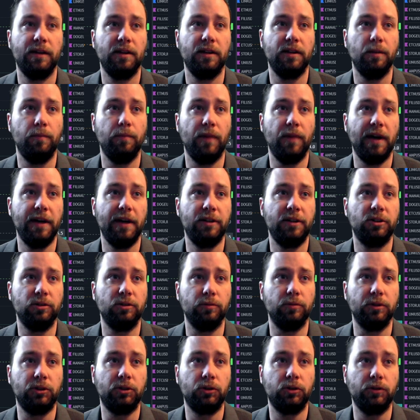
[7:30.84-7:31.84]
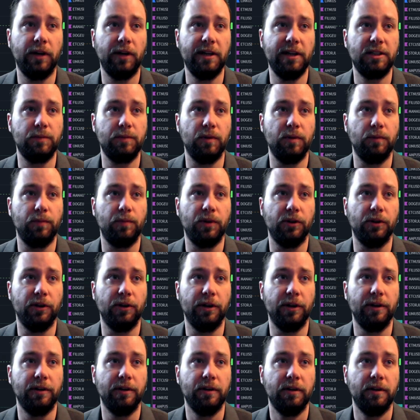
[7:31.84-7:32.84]
And then the major retracement
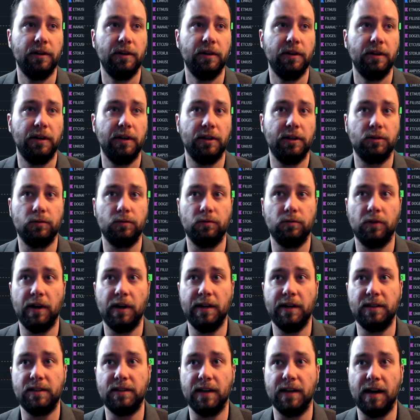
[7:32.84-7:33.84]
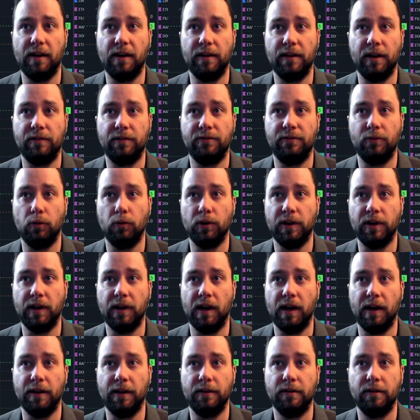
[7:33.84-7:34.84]
period is right down at
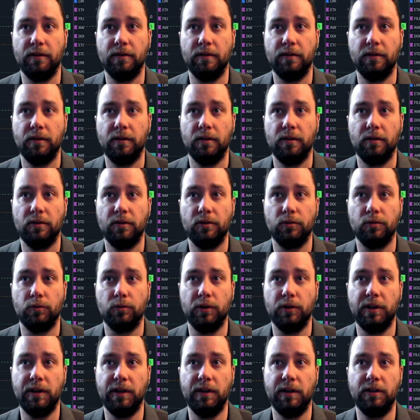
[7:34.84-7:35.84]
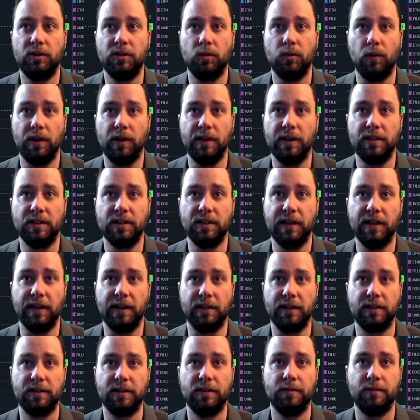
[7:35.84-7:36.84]

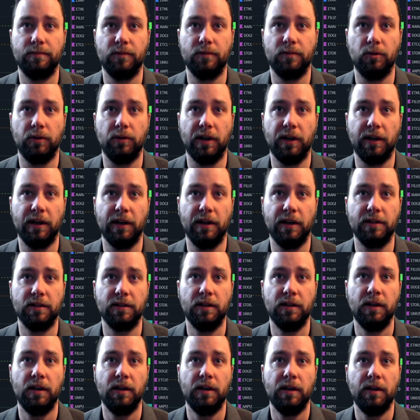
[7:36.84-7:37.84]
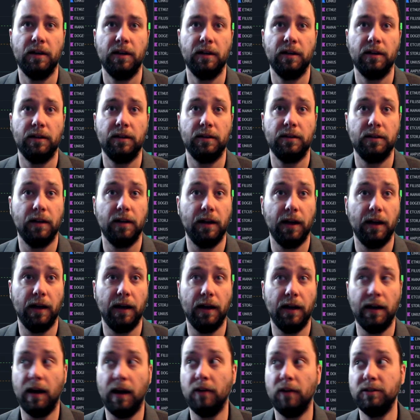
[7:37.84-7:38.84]
49,326. Okay, guys?
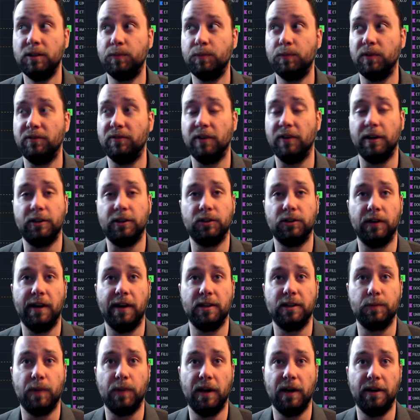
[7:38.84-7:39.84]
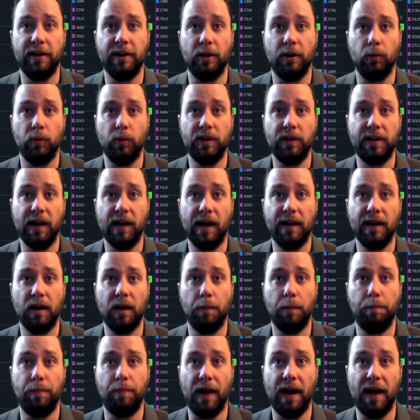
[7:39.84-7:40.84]
And I'll just be very transparent here. We got
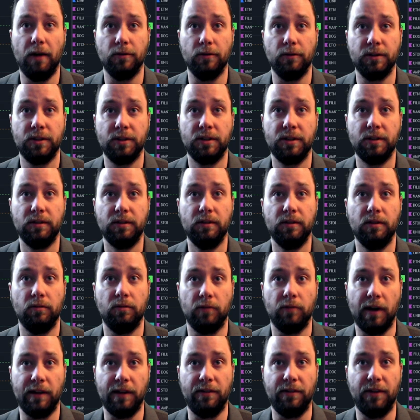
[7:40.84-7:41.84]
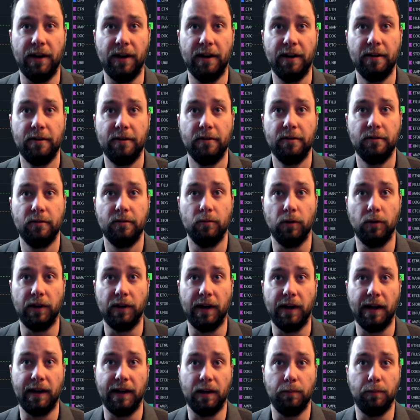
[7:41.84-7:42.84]
a bounce right there. We're
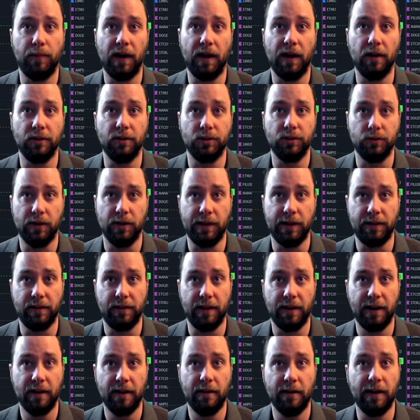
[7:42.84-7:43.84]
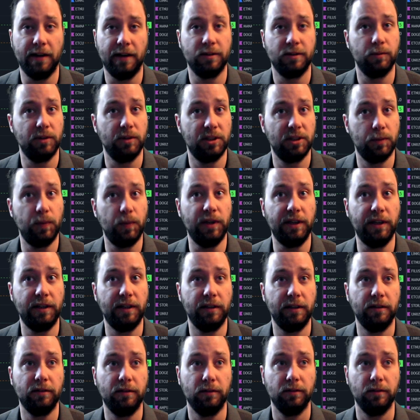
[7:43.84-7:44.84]
getting a bounce right there as we
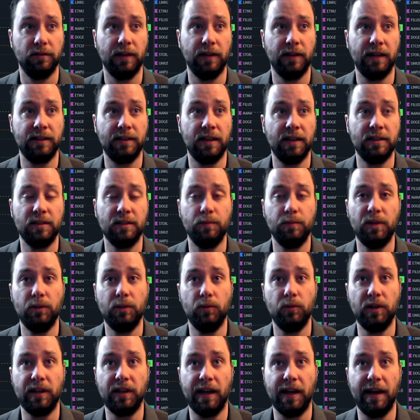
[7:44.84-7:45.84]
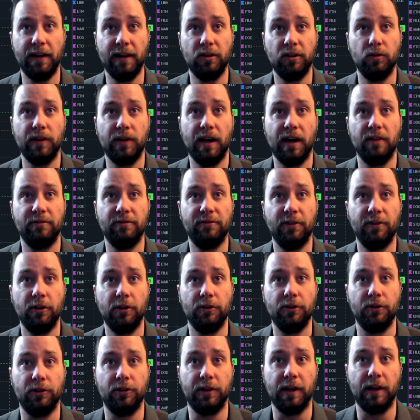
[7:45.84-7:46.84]
speak. That doesn't mean we can't go down
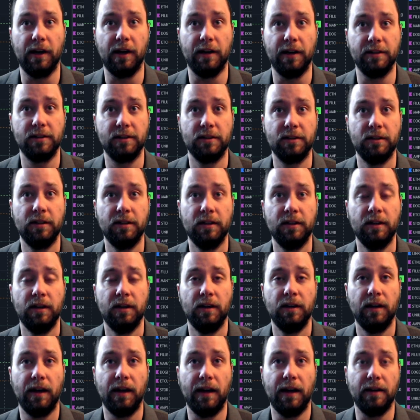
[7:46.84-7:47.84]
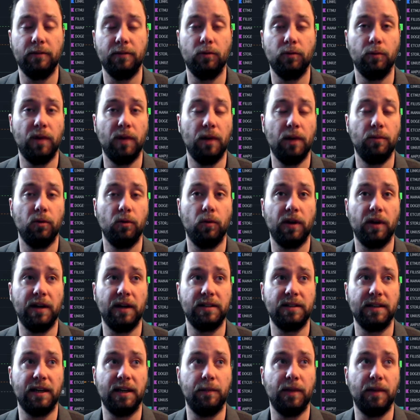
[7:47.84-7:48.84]
further, guys. And remember what I
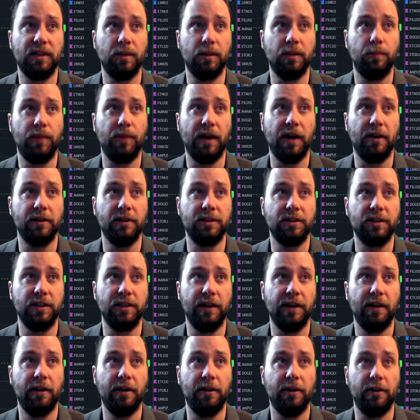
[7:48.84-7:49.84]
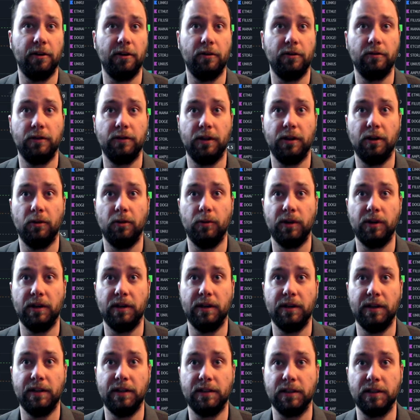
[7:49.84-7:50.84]
said about the bearish scenario. You know, we
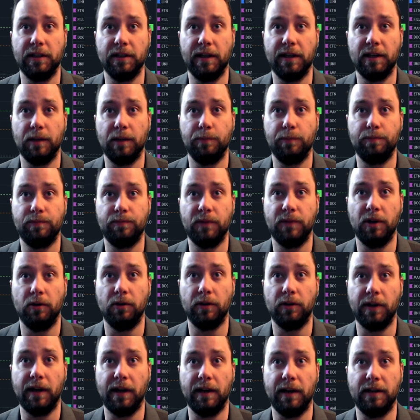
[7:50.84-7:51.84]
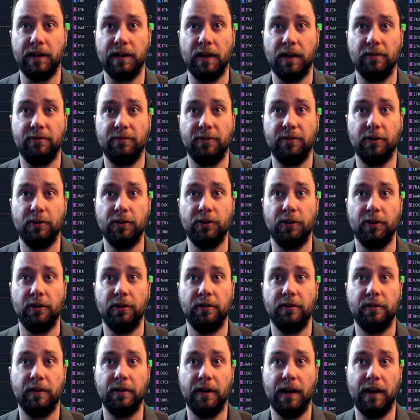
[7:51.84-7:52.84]
could easily end up, you know, getting down
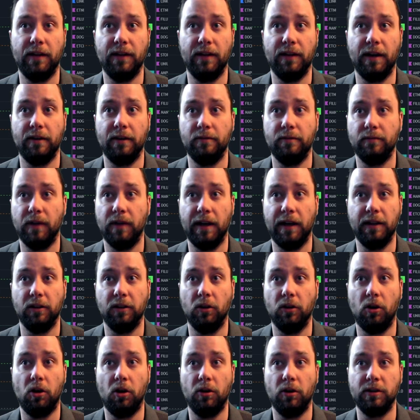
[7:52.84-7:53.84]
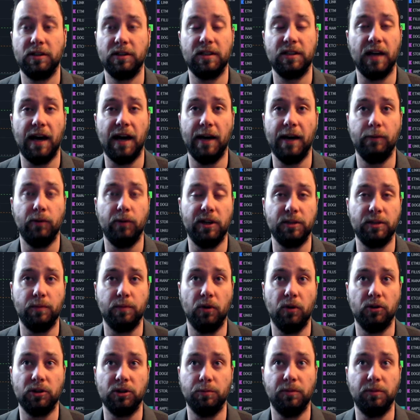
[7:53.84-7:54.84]
further and then a long sideways
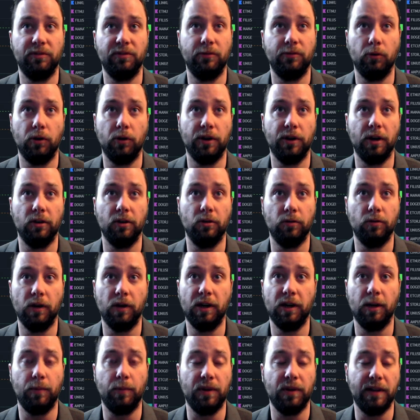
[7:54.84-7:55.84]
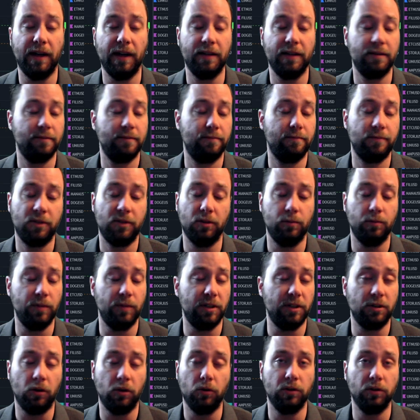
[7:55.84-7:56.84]
motion before another run up. And that could
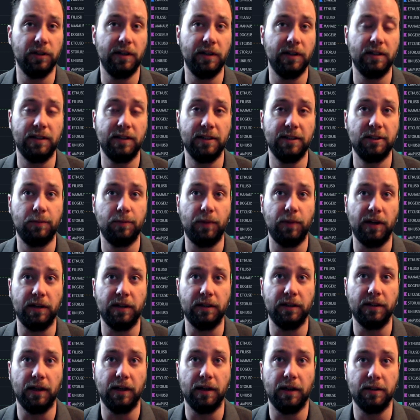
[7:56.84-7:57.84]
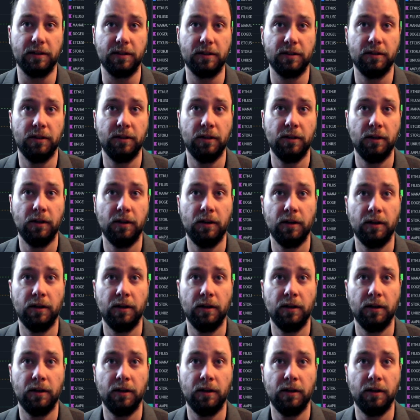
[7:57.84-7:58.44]
be totally anticipated, guys.